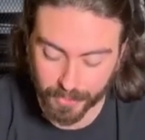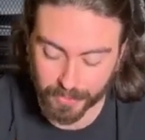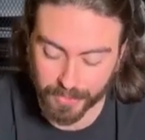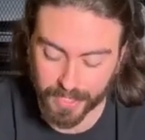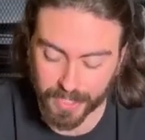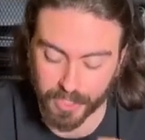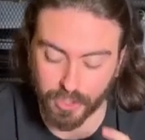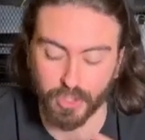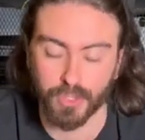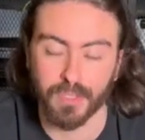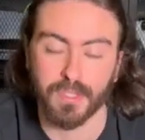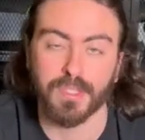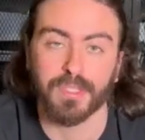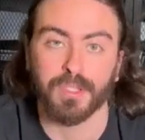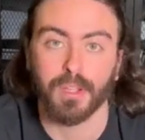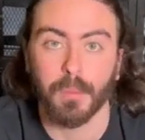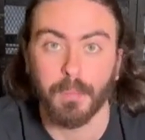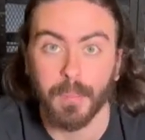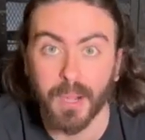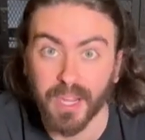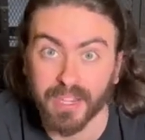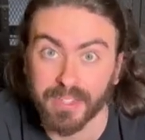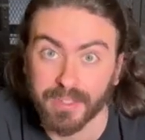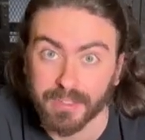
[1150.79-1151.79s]
nations
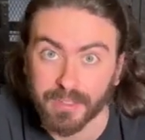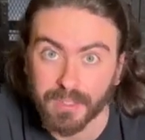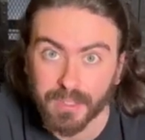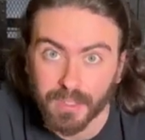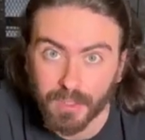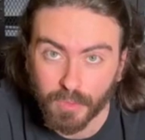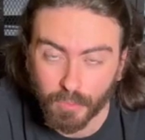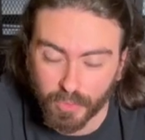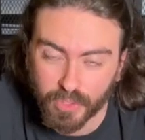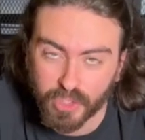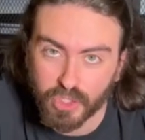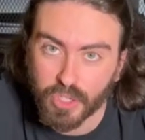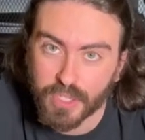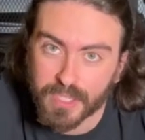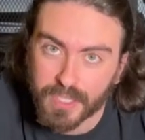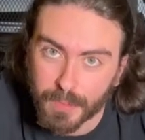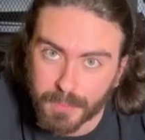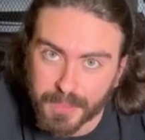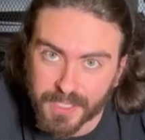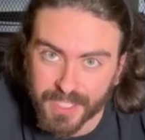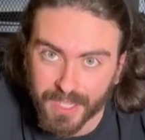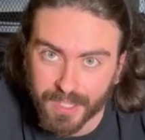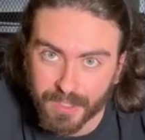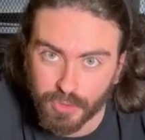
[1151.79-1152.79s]
combined, which is
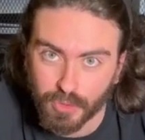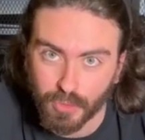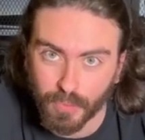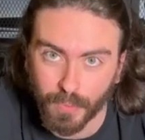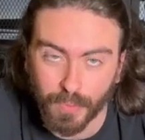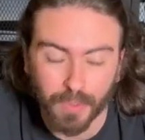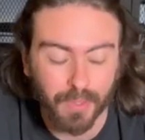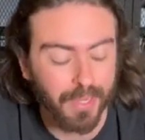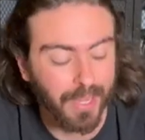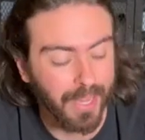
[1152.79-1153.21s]
substantial.